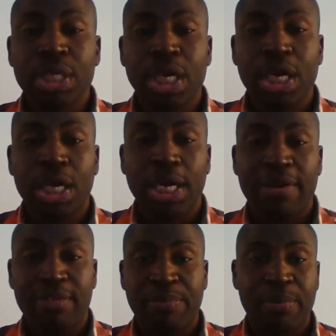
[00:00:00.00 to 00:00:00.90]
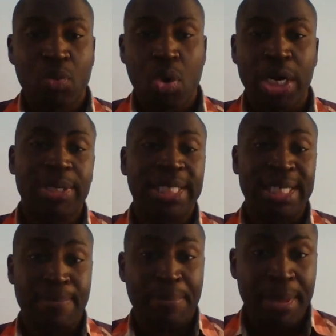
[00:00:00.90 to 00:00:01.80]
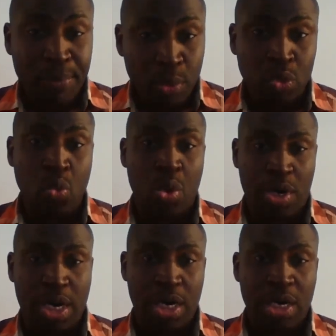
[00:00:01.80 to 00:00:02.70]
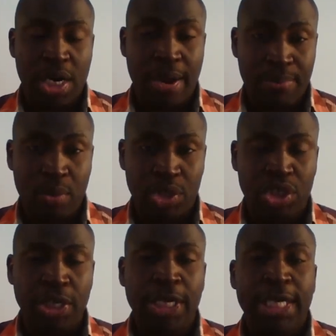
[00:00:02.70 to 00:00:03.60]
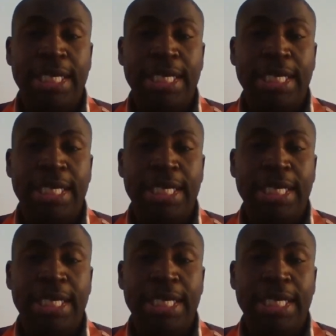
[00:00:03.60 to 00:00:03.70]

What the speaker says: after paperwork, there's the people's work approach,